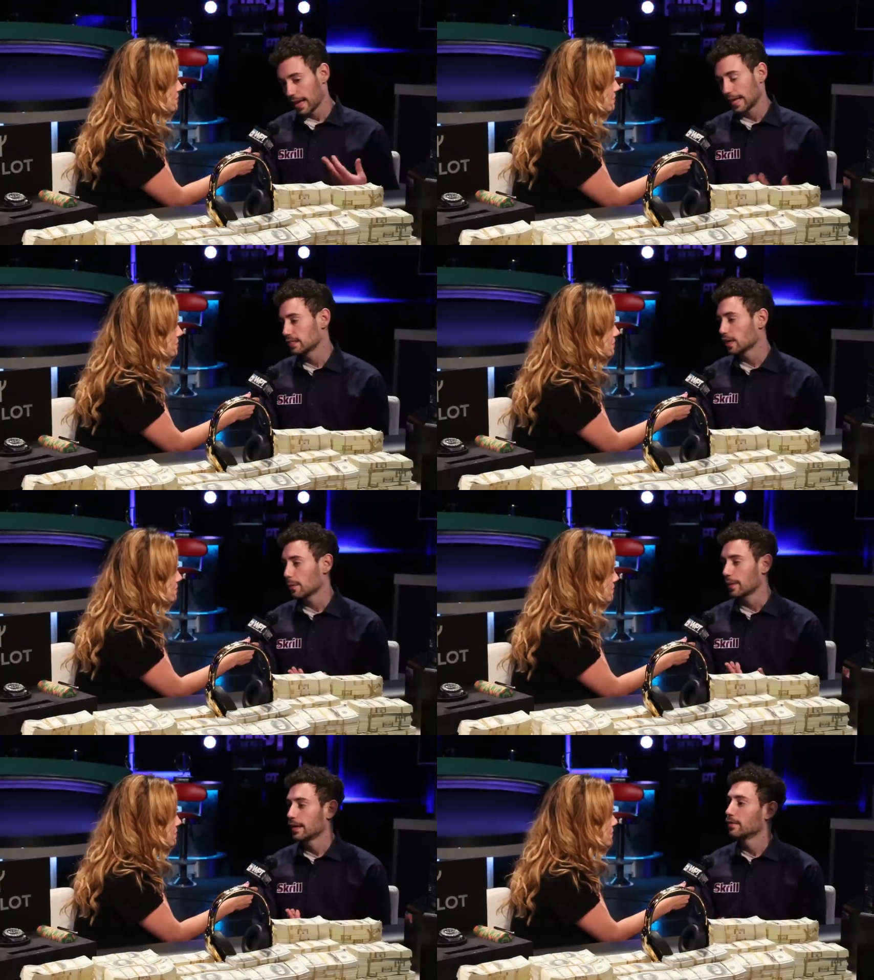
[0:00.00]
Speaker 1: heads
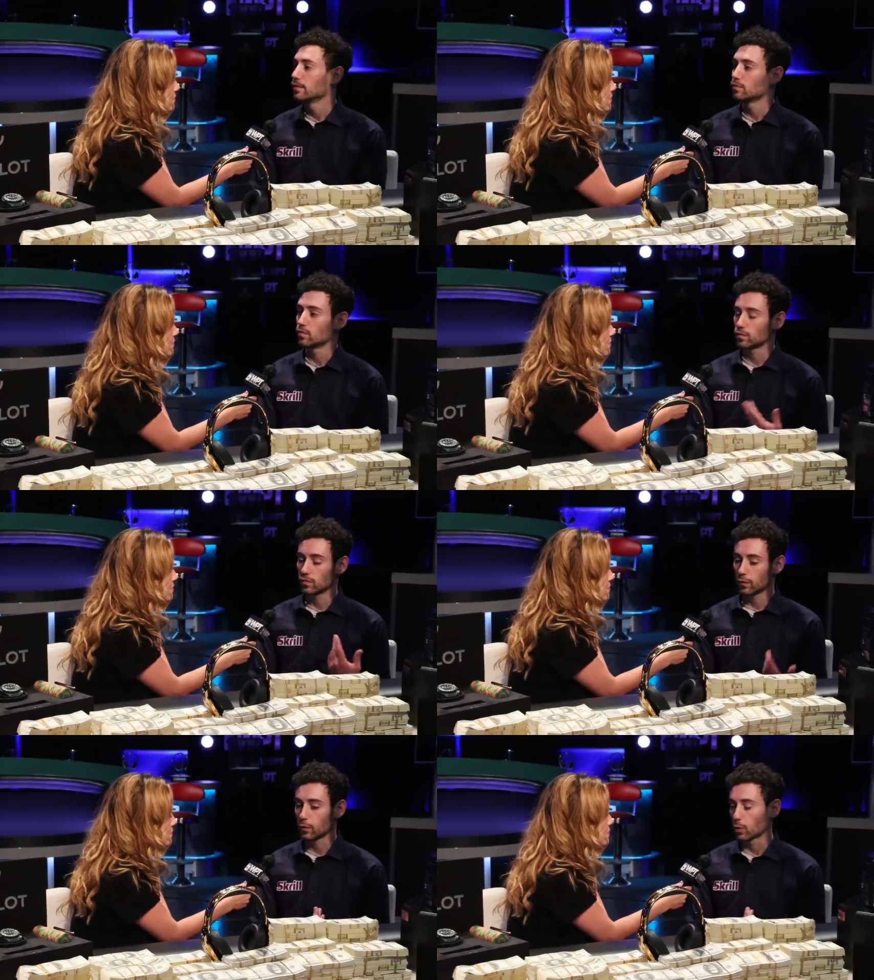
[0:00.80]
up and
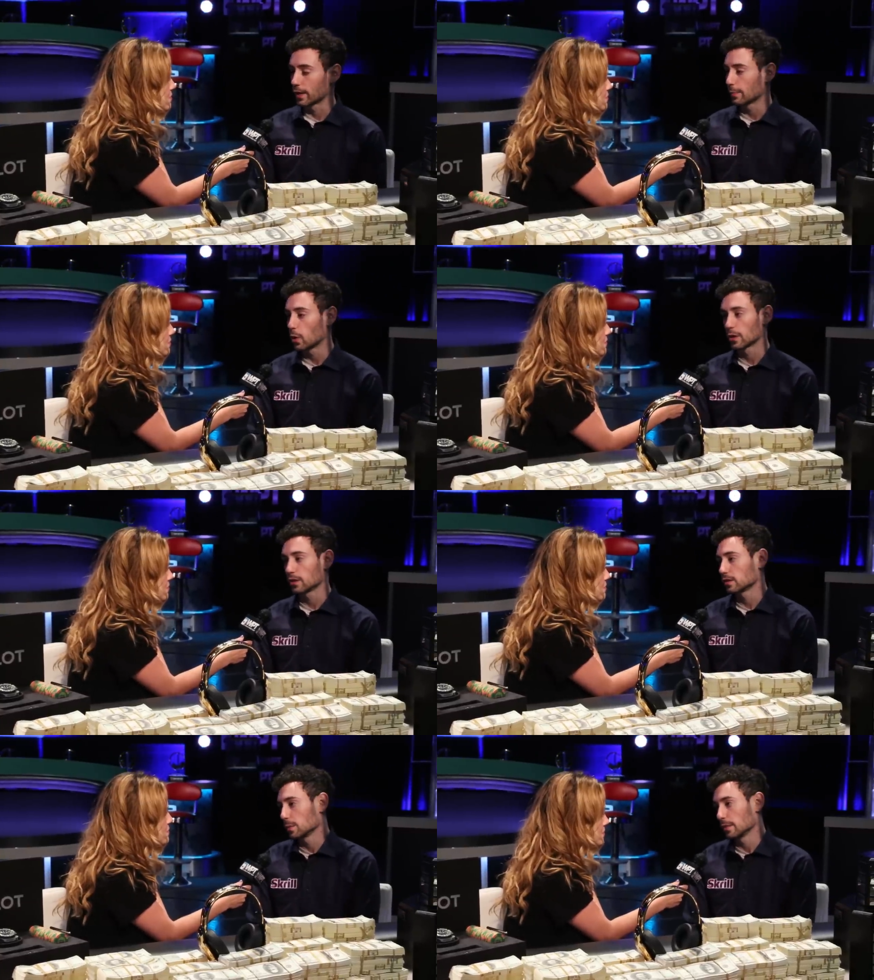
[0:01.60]
full ring poker
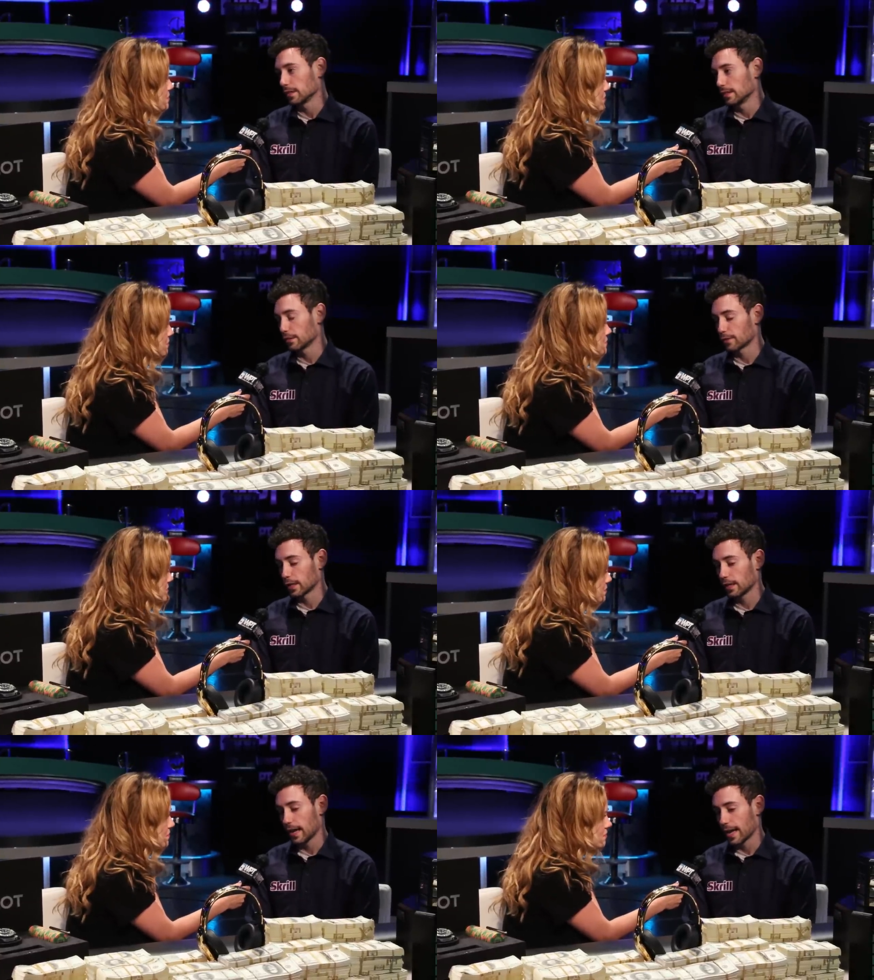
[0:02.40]
is completely
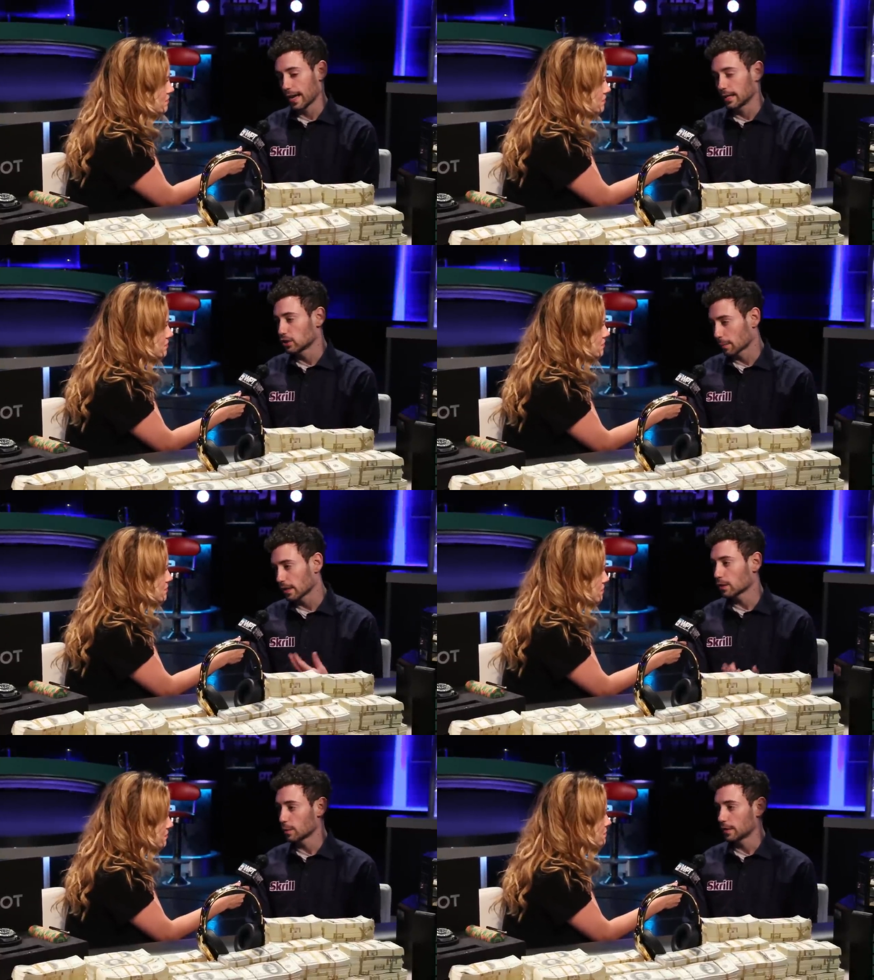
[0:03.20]
different, and it took me a
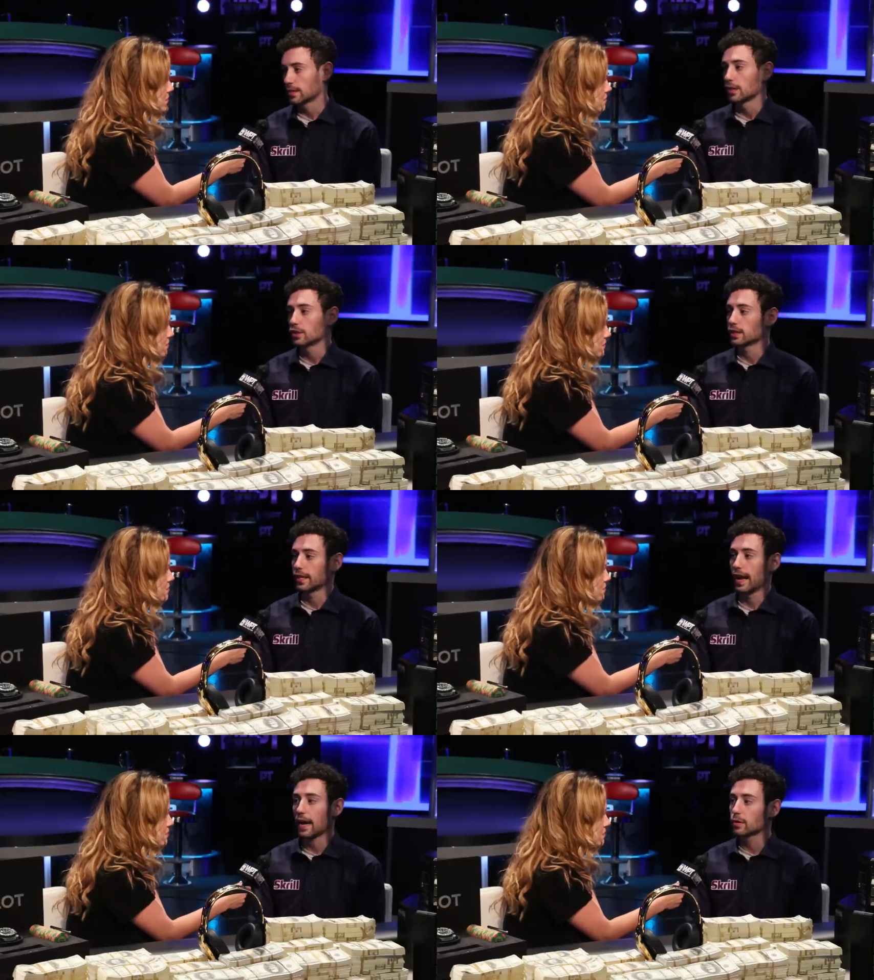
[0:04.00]
little bit to understand
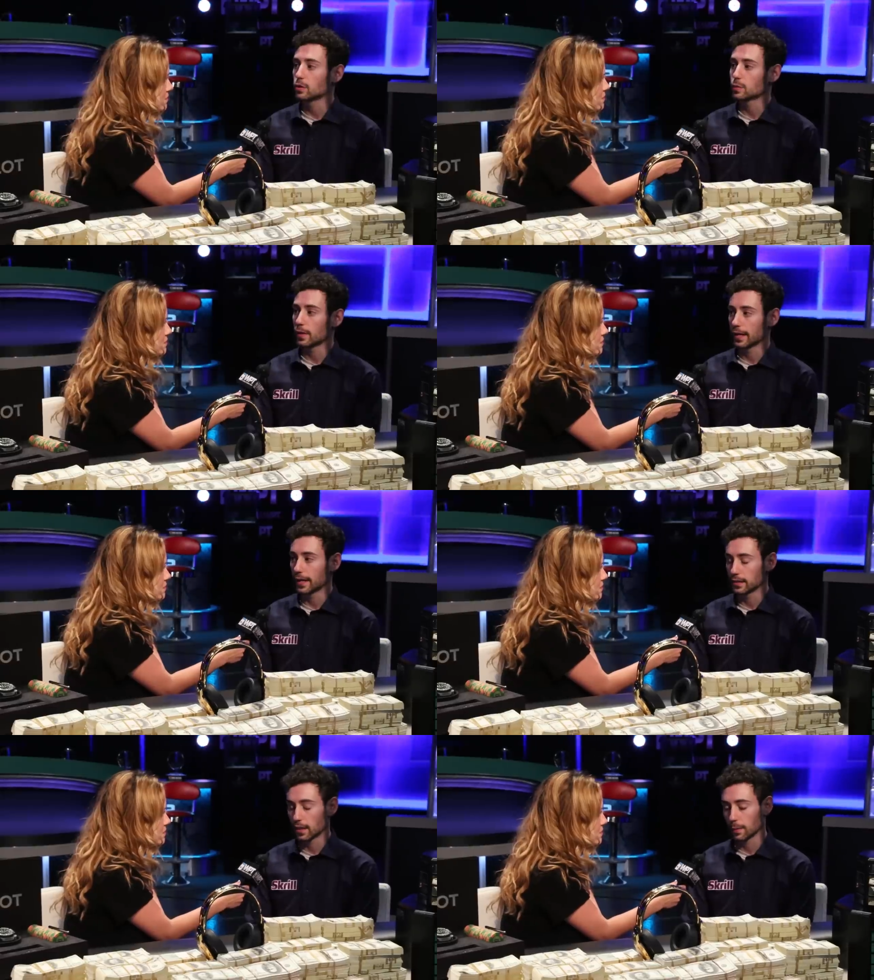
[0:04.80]
how he was playing
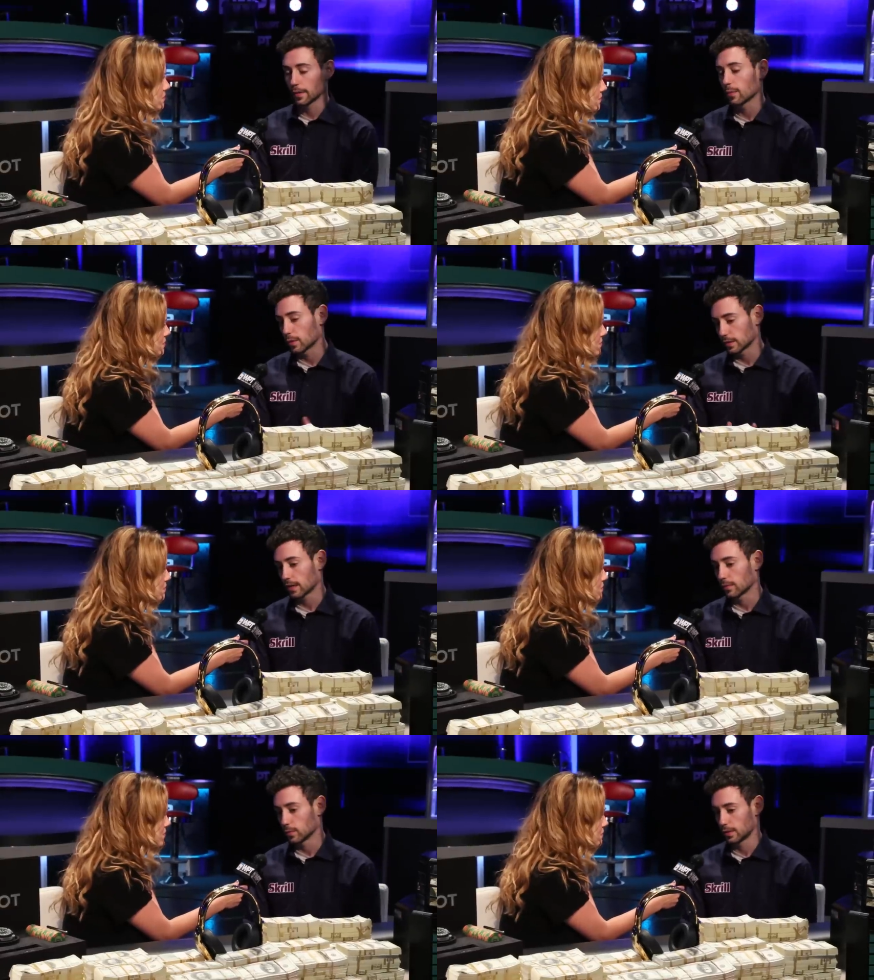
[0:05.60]
heads up. And then once
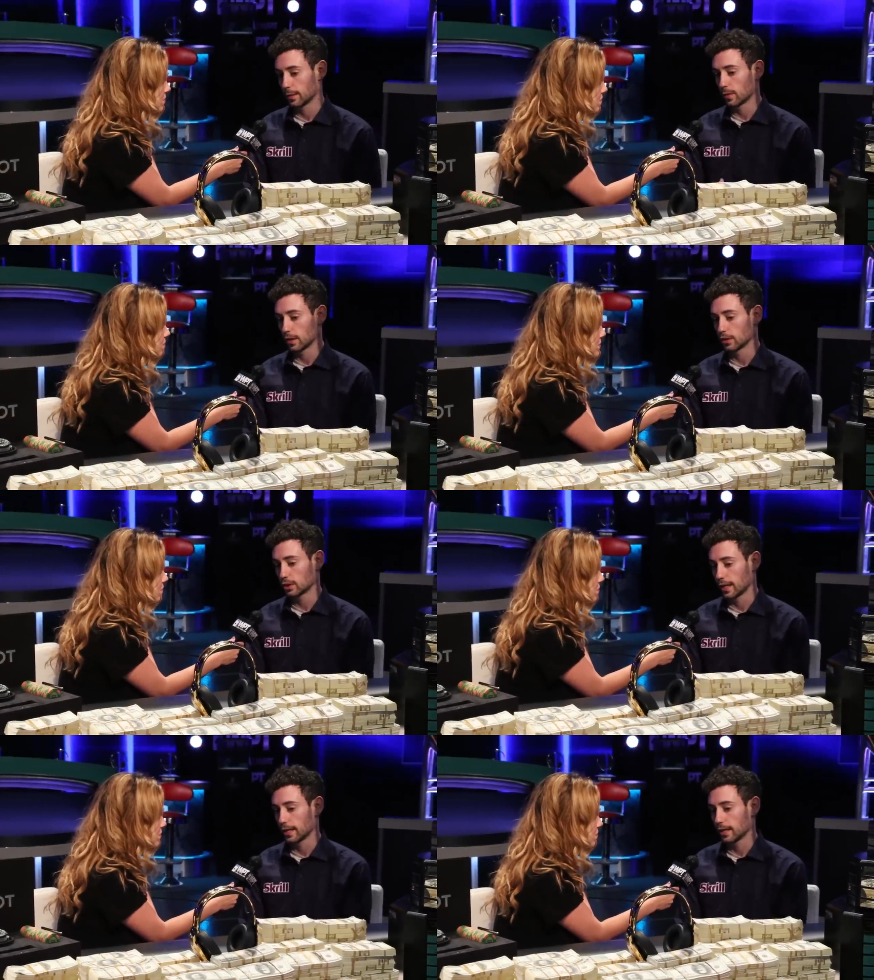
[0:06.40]
I was able to
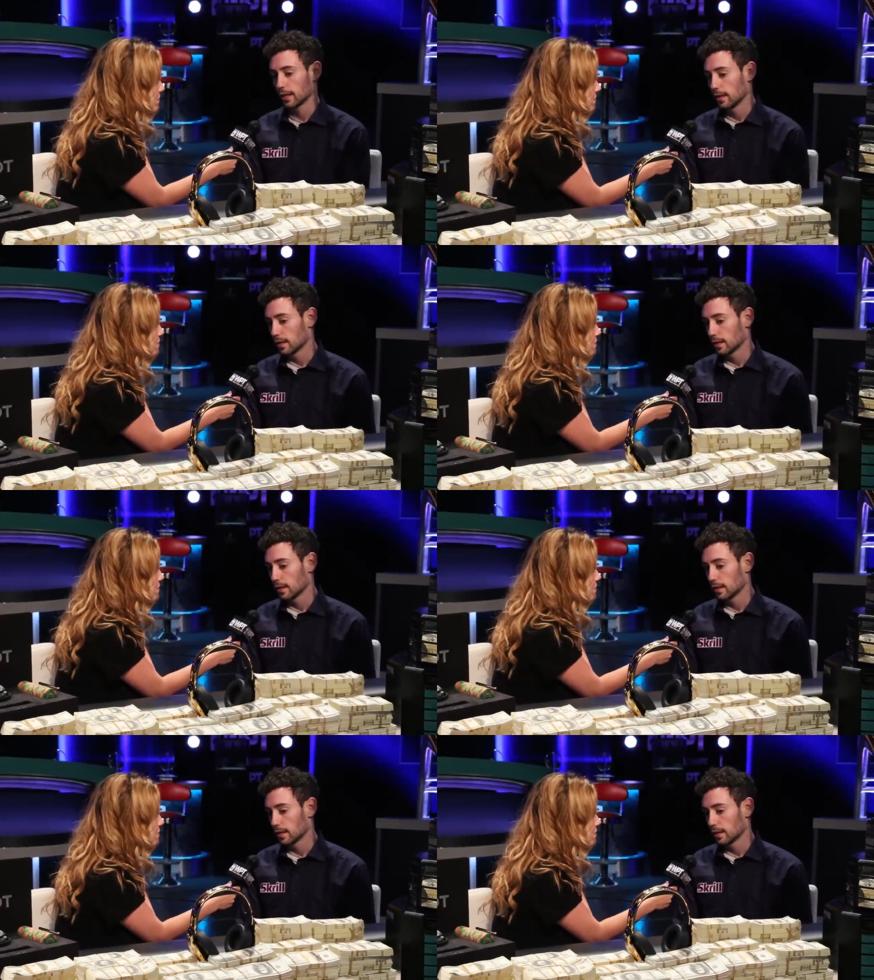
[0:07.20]
understand it,